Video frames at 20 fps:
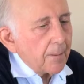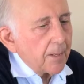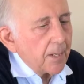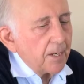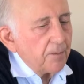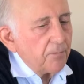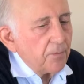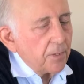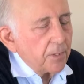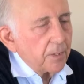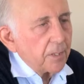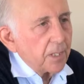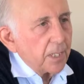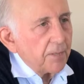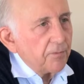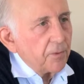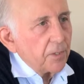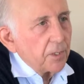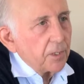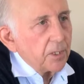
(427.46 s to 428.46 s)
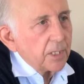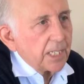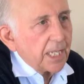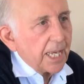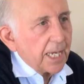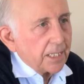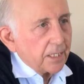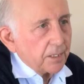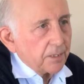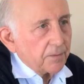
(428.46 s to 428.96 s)
if you look
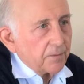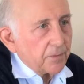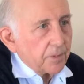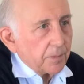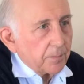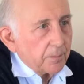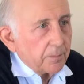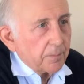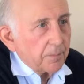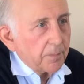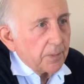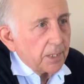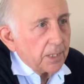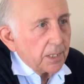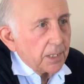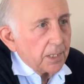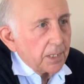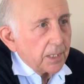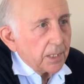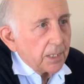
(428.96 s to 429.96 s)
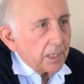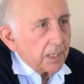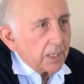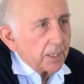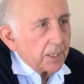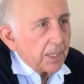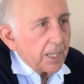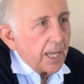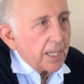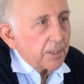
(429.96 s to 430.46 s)
at it from
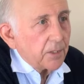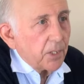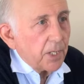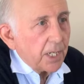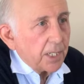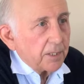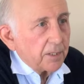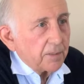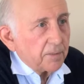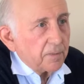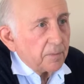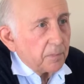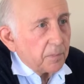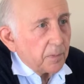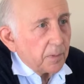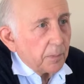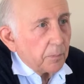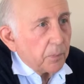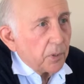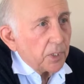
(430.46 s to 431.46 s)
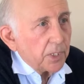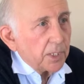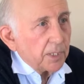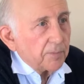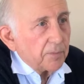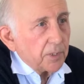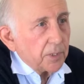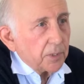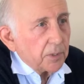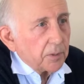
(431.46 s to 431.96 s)
that kind of point
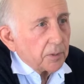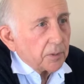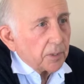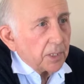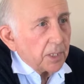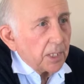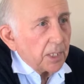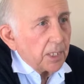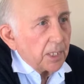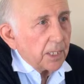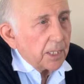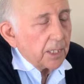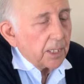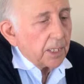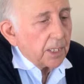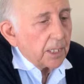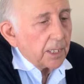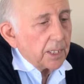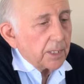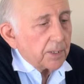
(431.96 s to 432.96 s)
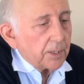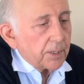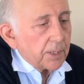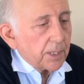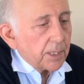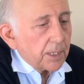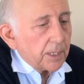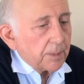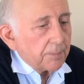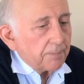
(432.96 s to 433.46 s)
of view, it's
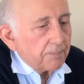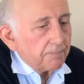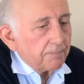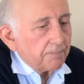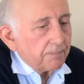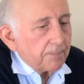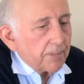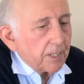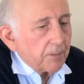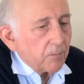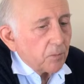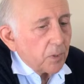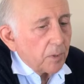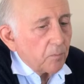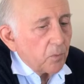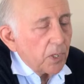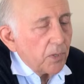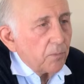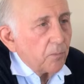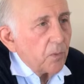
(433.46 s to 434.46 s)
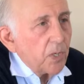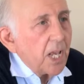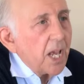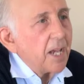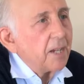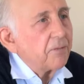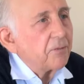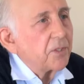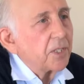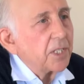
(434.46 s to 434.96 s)
we
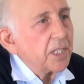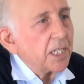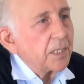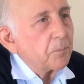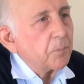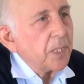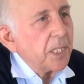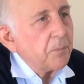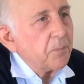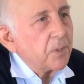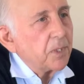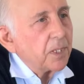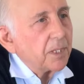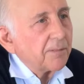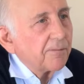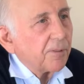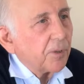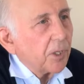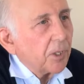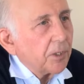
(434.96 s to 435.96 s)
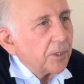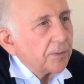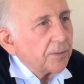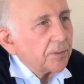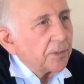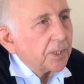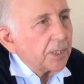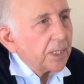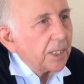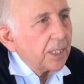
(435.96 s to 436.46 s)
have to get people
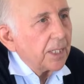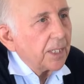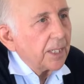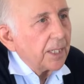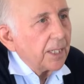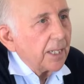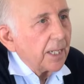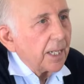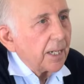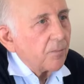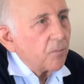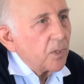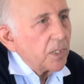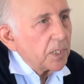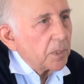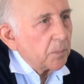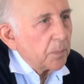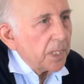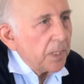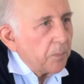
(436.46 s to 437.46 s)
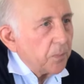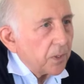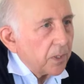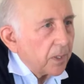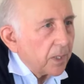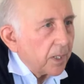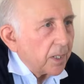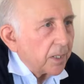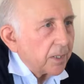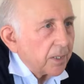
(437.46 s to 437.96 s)
involved, and once
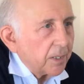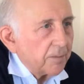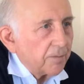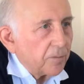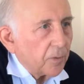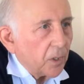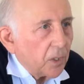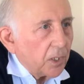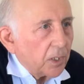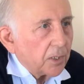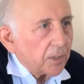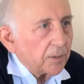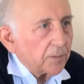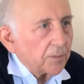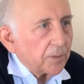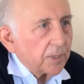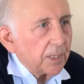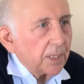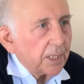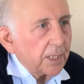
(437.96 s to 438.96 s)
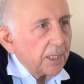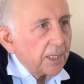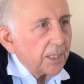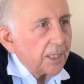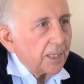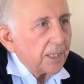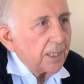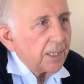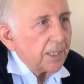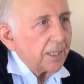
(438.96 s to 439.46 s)
people are involved,
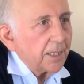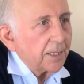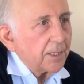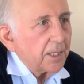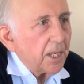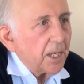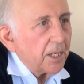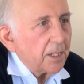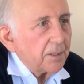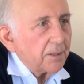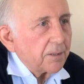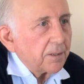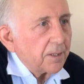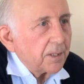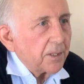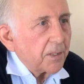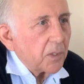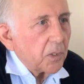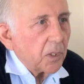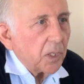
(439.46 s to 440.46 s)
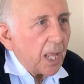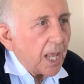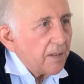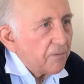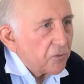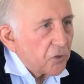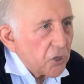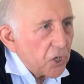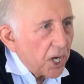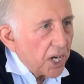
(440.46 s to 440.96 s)
then
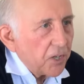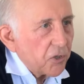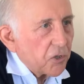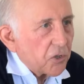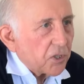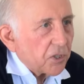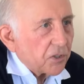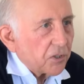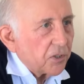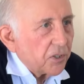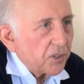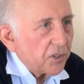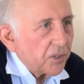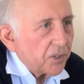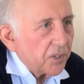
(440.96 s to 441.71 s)
life changes.